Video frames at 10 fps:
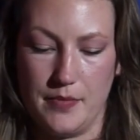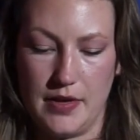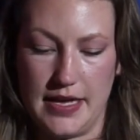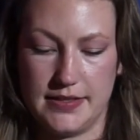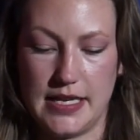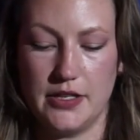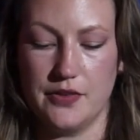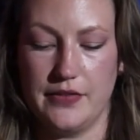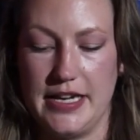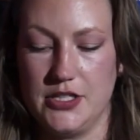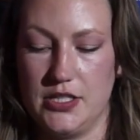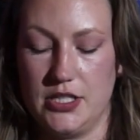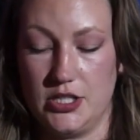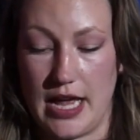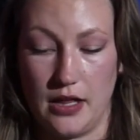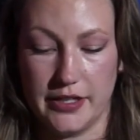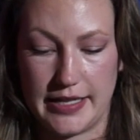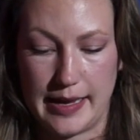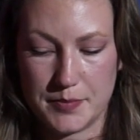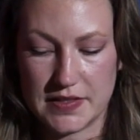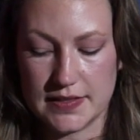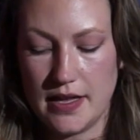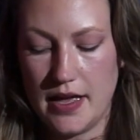extend their range into shallower depths.